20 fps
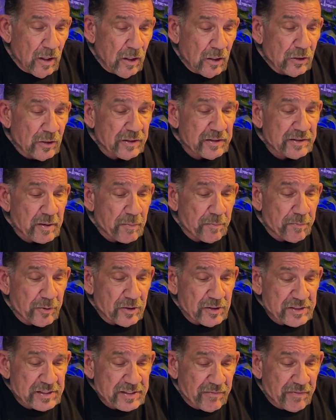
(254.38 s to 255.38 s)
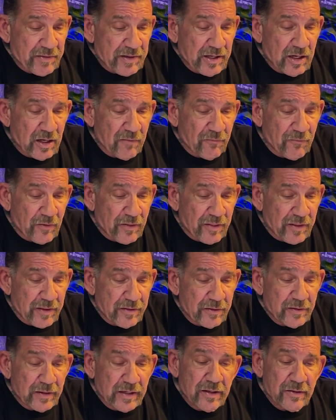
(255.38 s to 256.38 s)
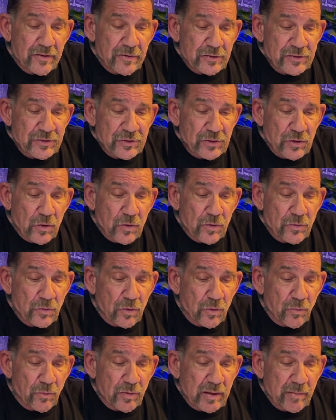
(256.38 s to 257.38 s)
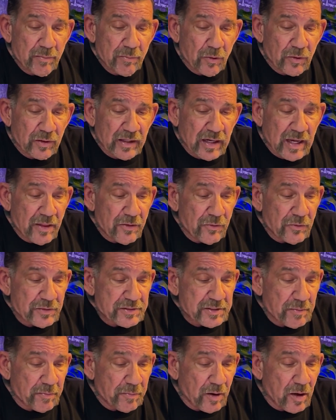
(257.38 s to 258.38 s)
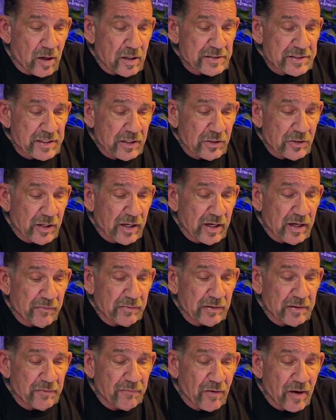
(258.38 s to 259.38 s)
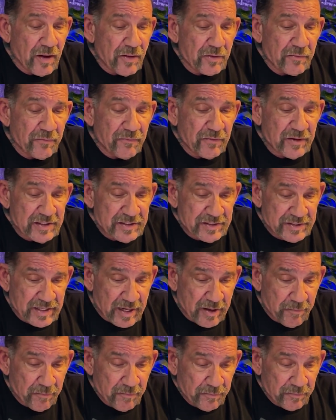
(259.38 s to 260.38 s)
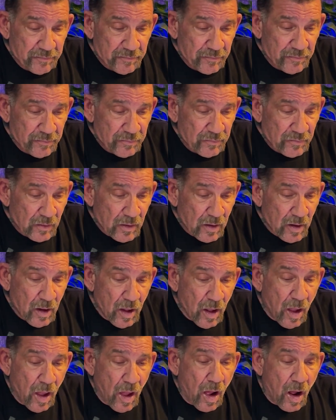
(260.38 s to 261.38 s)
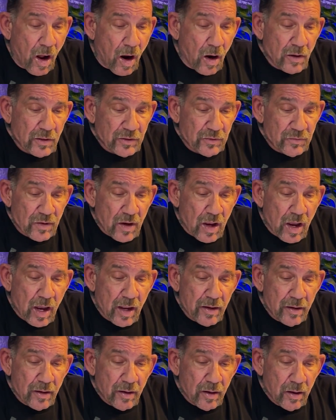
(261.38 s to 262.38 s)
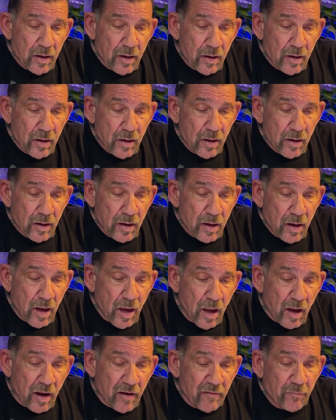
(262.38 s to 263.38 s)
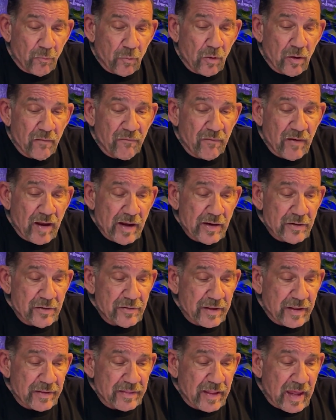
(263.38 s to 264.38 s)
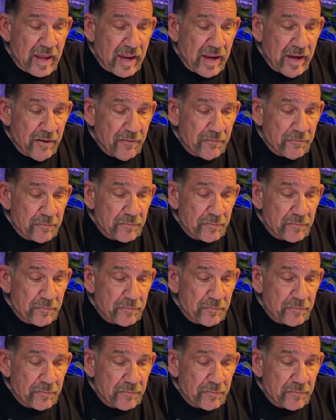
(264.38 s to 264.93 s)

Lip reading: Look at the birds of the air, for they neither sow nor reap nor gather into barns, yet your heavenly Father feeds them. Are you not of more value than they?